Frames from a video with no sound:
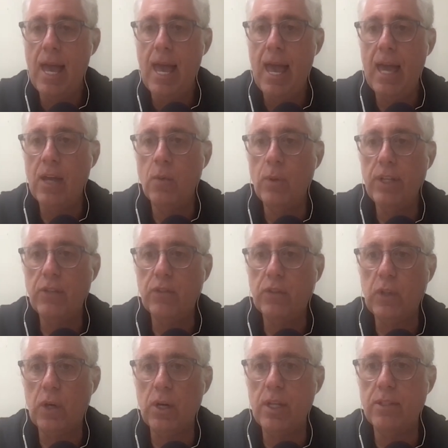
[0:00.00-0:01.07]
And we'd
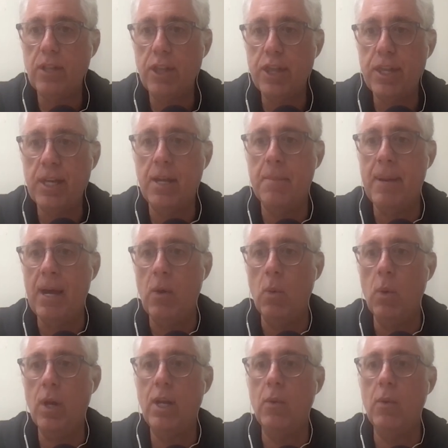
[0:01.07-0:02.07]
started to think about what